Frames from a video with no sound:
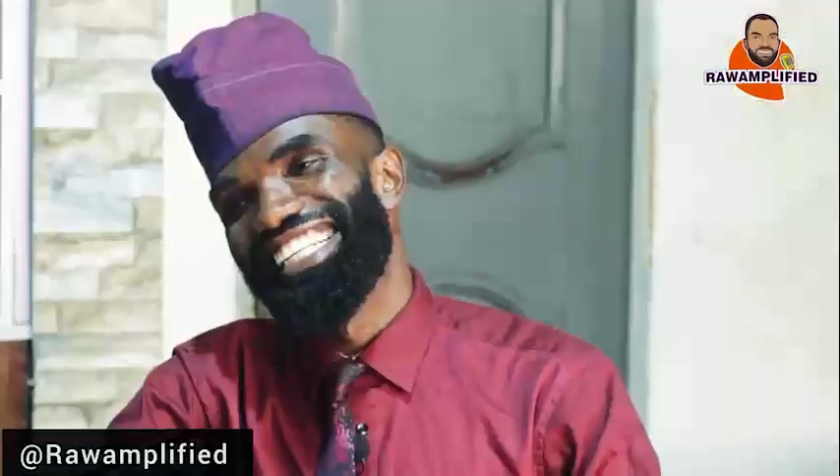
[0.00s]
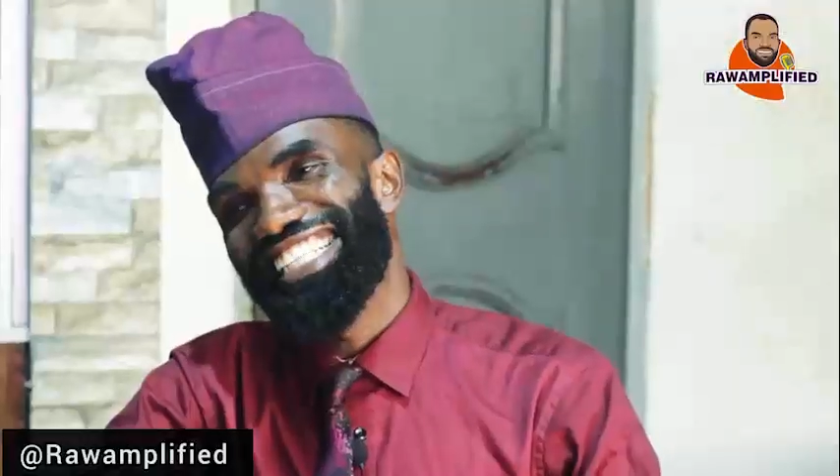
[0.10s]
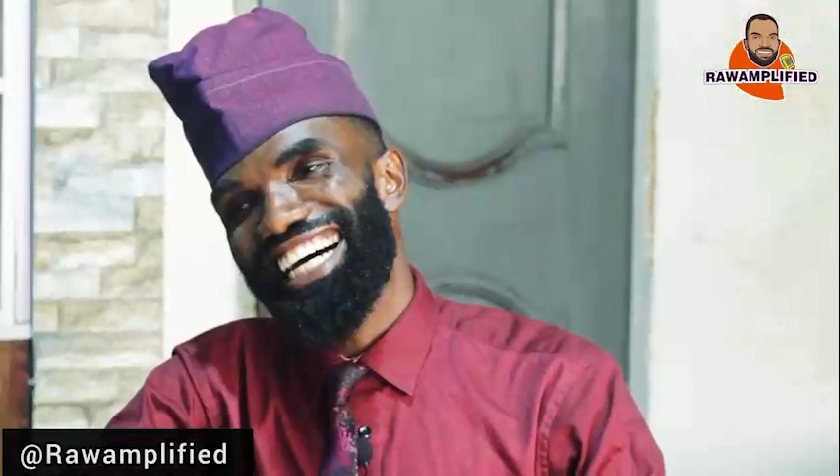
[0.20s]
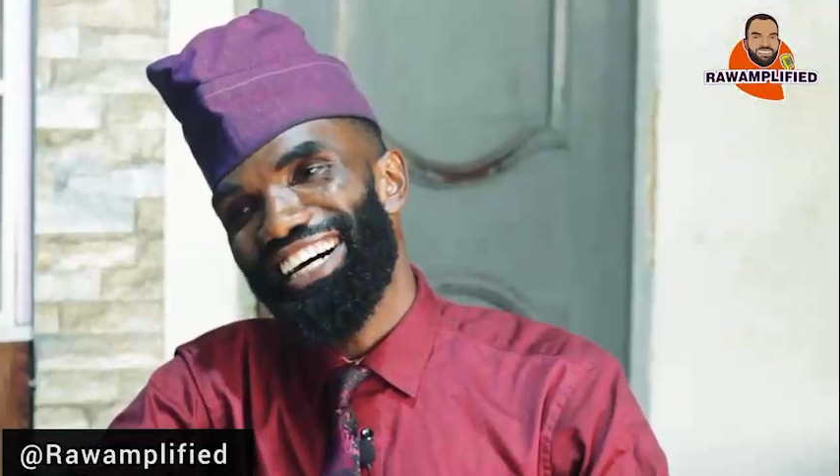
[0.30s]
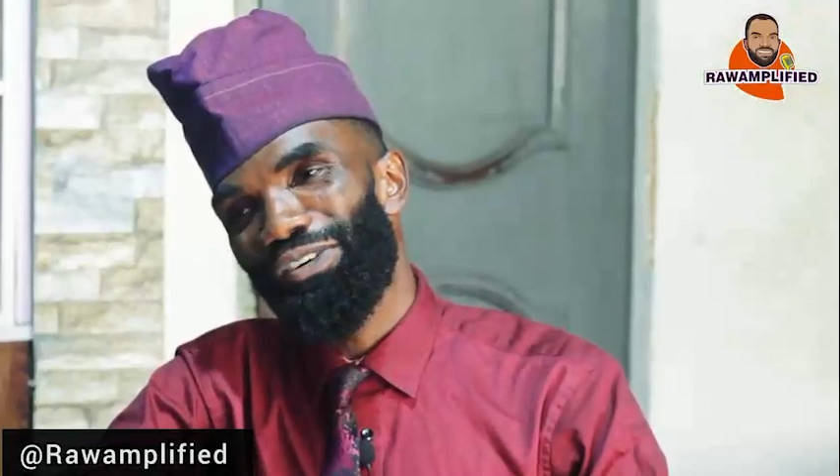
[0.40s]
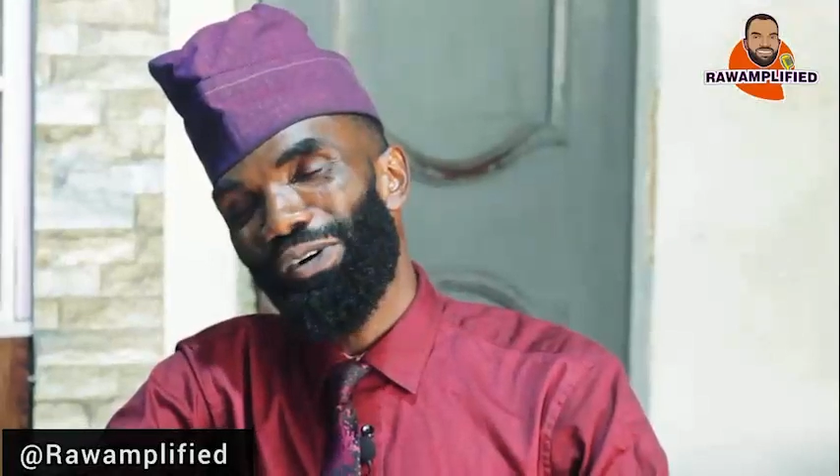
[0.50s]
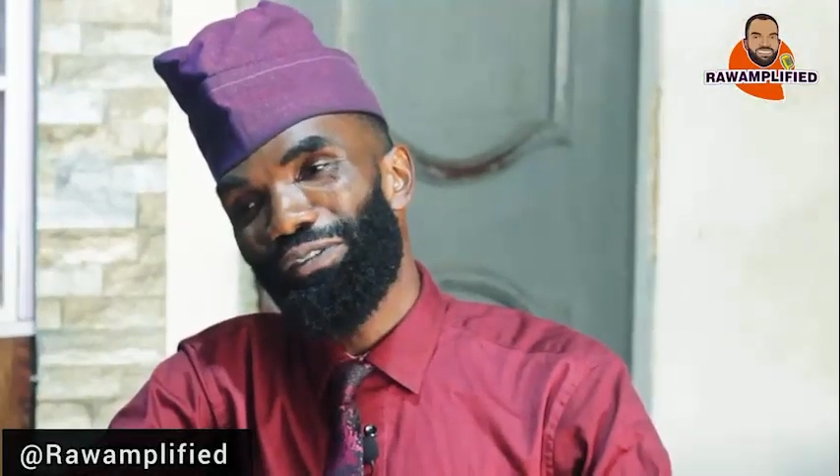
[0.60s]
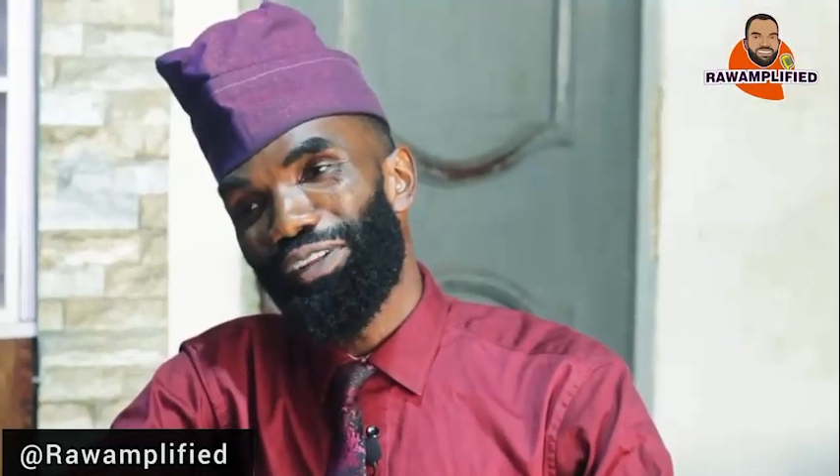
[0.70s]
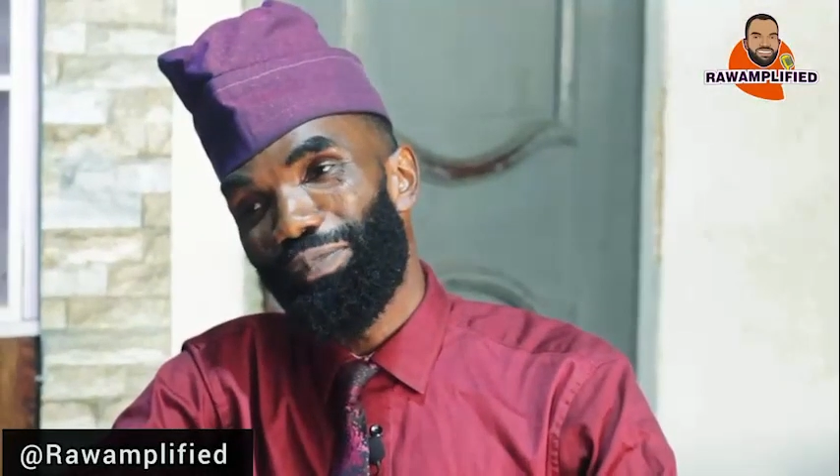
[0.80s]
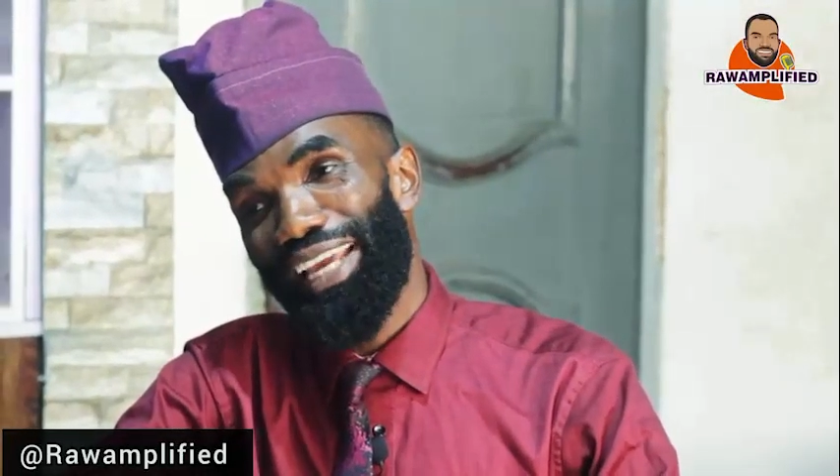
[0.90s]
Sir, one
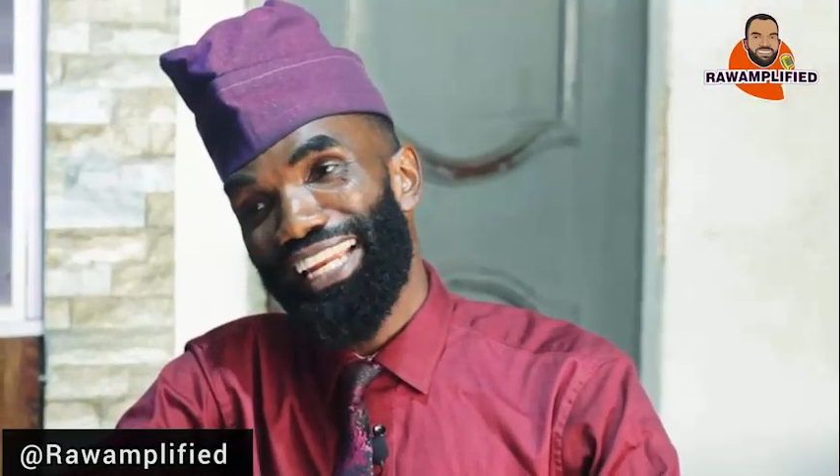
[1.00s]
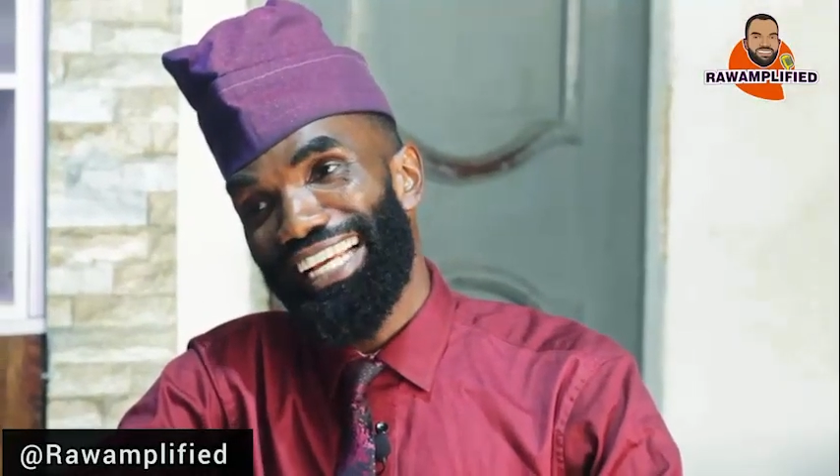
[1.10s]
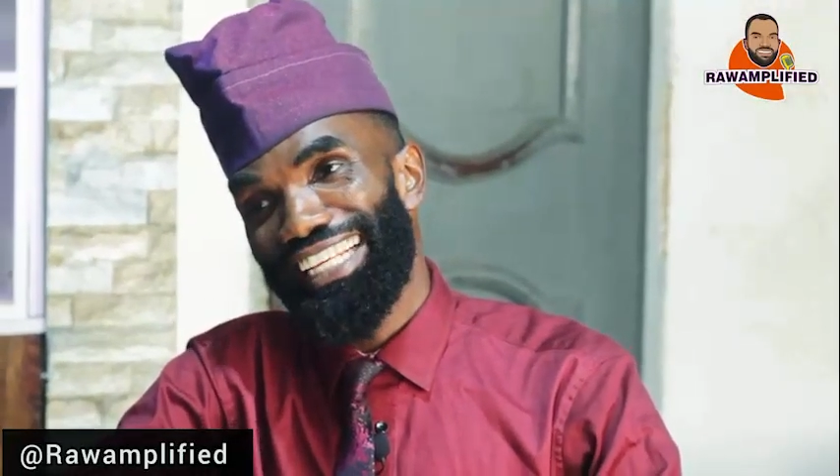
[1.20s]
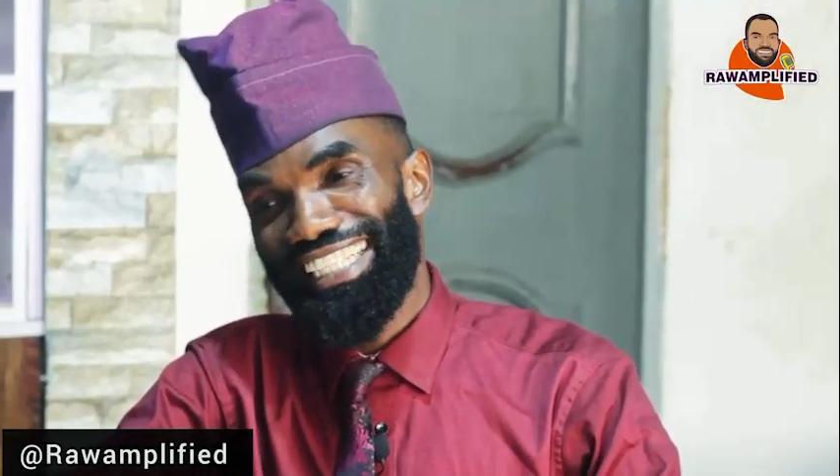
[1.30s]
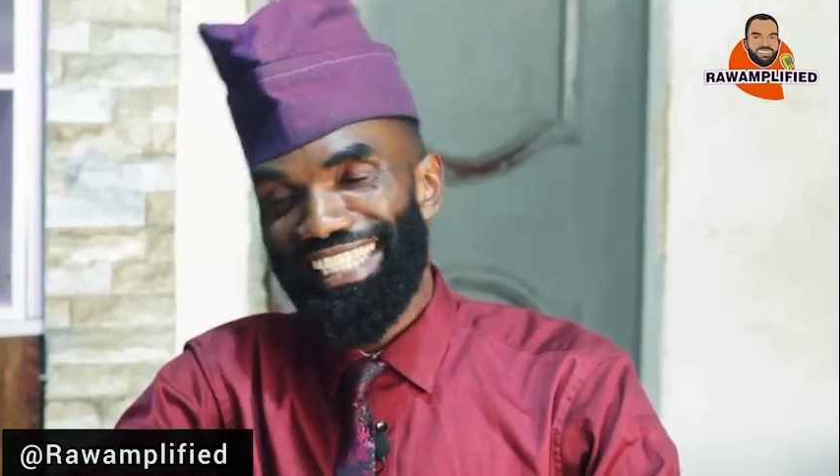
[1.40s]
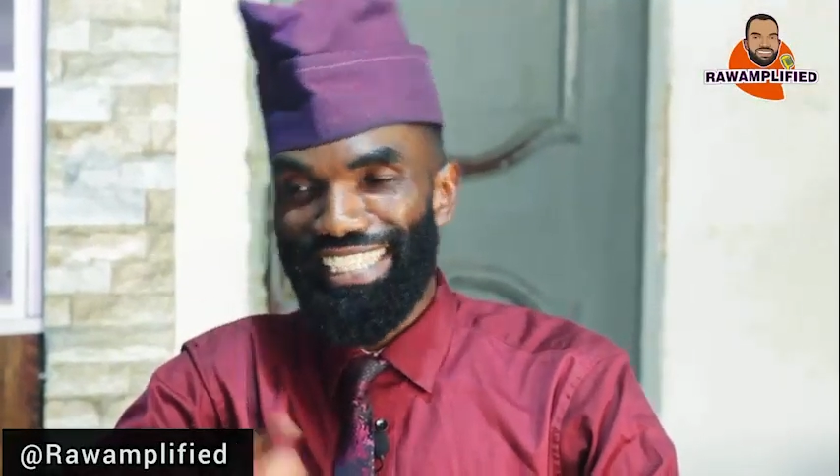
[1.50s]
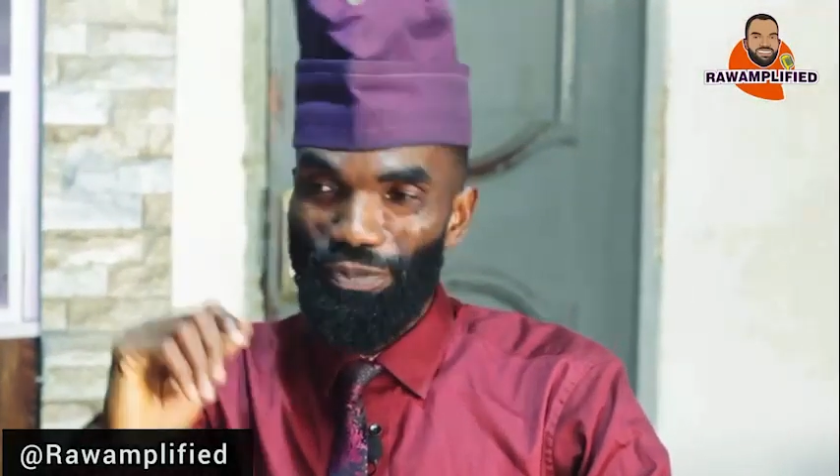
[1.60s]
of the men I